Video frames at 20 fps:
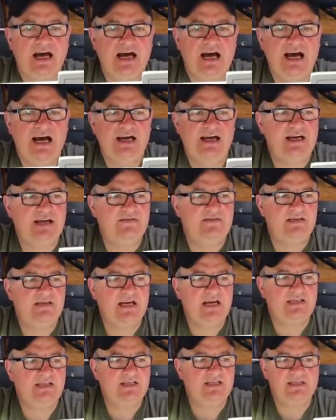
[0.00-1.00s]
uh,
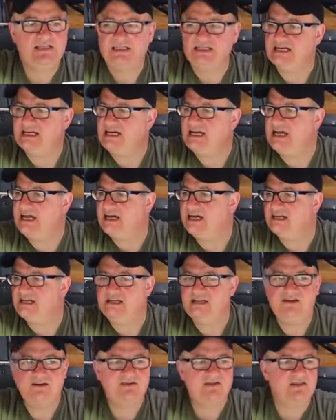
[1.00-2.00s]
you, as you can see here
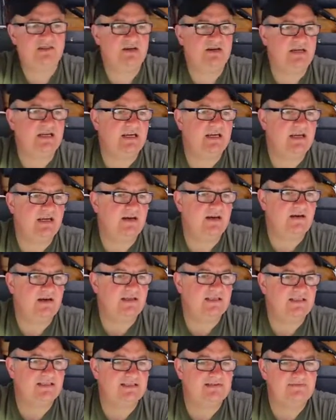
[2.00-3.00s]
it looks like you know
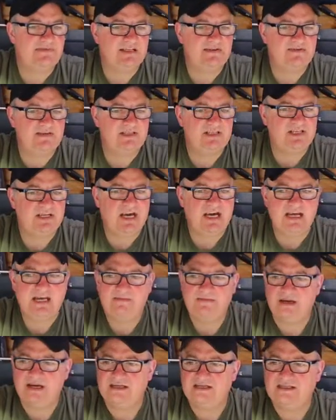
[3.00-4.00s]
a bit of a
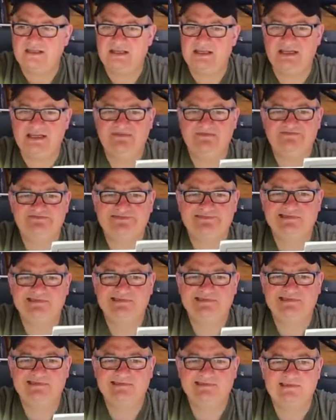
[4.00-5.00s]
shame actually
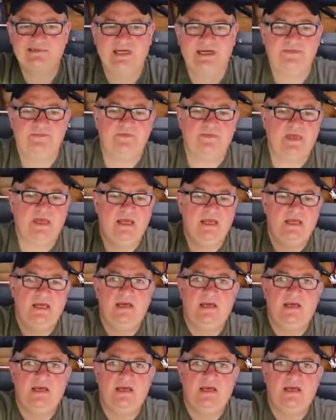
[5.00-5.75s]
mm, yeah.